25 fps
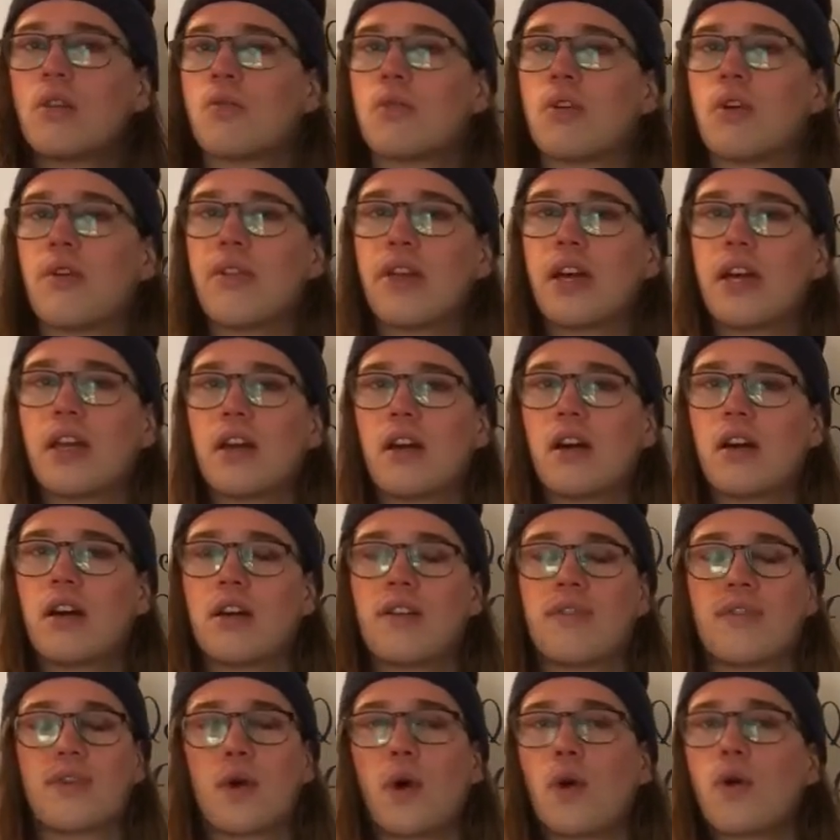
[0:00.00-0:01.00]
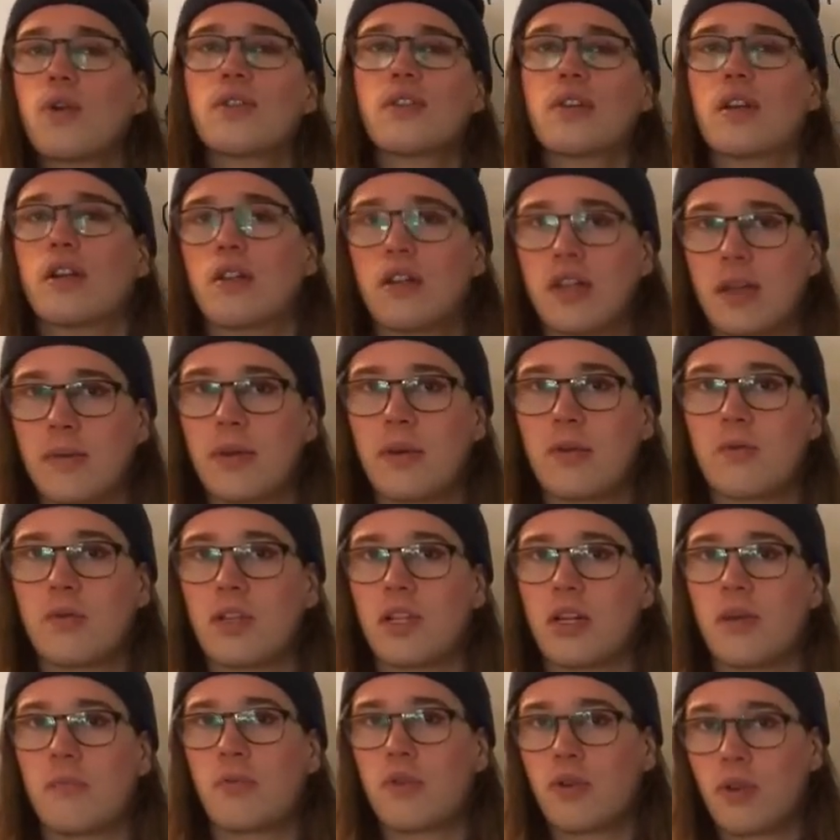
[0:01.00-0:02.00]
well then, of course our limit
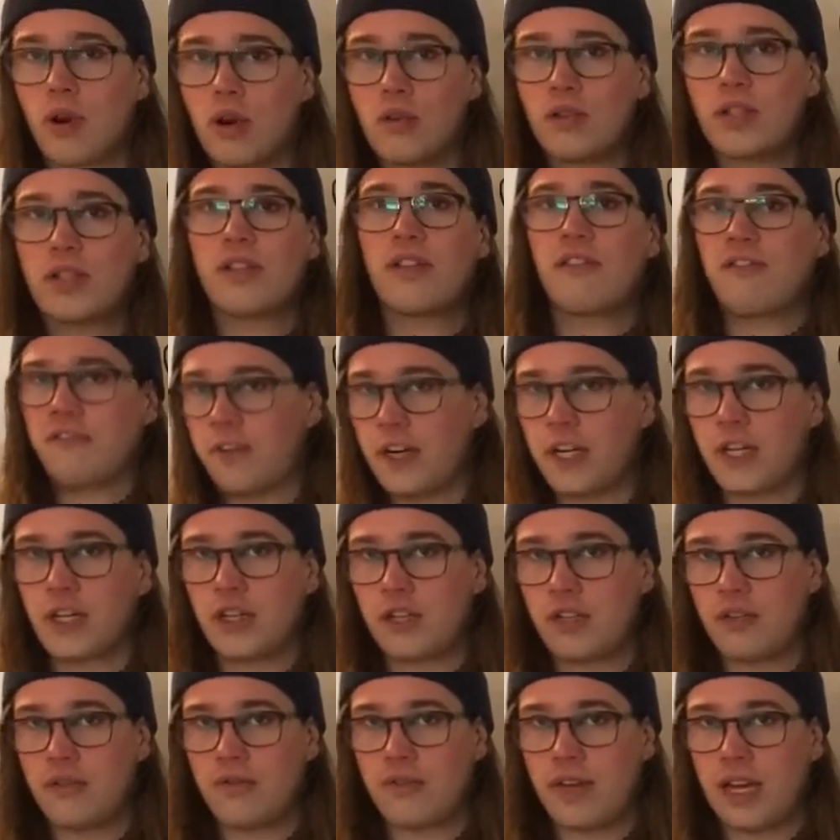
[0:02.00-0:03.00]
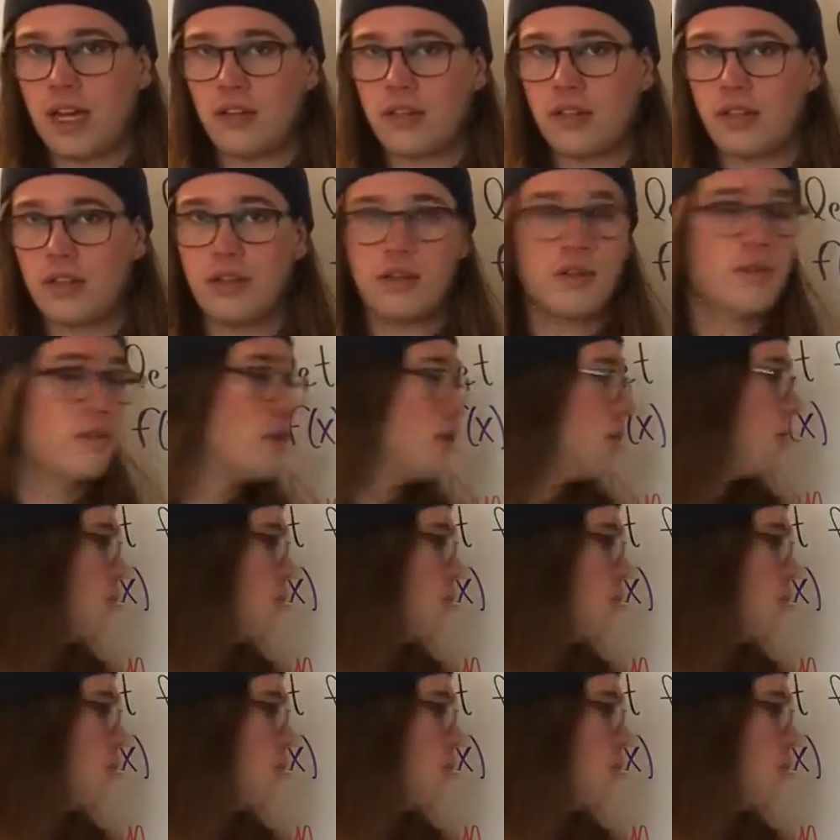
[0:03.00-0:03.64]
will approach the function value.